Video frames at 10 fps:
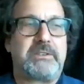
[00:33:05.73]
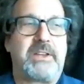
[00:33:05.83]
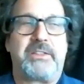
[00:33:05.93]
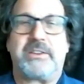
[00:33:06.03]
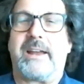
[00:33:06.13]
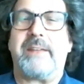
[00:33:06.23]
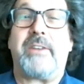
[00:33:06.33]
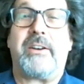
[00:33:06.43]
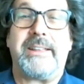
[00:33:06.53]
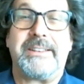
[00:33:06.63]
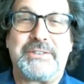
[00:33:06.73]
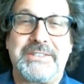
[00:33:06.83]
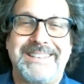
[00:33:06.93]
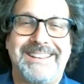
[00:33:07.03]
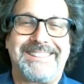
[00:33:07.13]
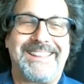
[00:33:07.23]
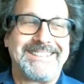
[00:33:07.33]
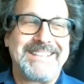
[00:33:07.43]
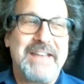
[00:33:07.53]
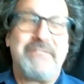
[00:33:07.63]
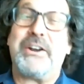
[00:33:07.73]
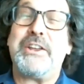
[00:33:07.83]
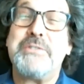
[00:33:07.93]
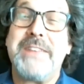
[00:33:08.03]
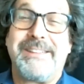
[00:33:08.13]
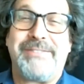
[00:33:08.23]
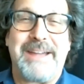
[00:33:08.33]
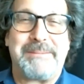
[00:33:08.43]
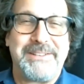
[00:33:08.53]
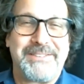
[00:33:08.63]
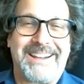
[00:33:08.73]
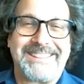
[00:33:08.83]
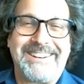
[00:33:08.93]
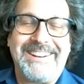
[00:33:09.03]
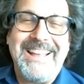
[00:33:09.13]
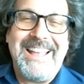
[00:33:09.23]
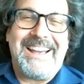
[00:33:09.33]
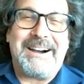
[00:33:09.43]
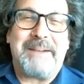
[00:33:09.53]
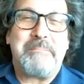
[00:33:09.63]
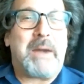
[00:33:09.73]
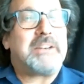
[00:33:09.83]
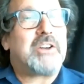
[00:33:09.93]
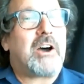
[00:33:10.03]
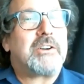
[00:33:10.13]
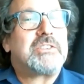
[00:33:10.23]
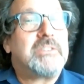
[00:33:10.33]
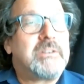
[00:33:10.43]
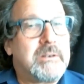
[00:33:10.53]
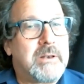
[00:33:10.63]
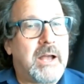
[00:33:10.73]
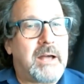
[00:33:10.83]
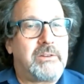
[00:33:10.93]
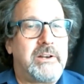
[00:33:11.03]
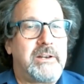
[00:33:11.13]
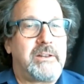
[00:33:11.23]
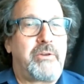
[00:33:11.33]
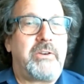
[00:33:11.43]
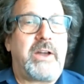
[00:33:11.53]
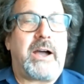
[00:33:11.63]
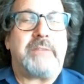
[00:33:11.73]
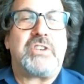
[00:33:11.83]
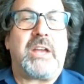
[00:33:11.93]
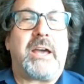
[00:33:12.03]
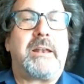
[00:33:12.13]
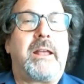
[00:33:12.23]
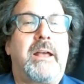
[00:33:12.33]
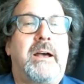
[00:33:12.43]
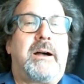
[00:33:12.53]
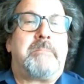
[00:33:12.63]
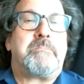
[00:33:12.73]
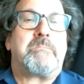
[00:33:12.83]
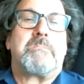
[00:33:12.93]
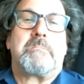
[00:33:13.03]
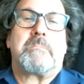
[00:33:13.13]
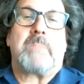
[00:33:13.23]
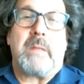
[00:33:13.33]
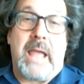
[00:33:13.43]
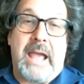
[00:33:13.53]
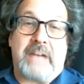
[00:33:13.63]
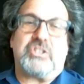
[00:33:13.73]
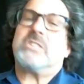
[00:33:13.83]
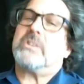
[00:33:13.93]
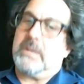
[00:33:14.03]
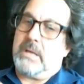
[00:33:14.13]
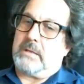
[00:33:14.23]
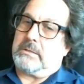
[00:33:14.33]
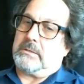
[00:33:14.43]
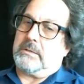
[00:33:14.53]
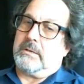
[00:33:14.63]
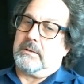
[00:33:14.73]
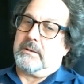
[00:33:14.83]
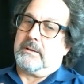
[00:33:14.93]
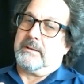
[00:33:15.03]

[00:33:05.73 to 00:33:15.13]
other kind of very interesting things very unique family you've got there um, my daughter's not learning to throw knives yet um, hatchets yes okay.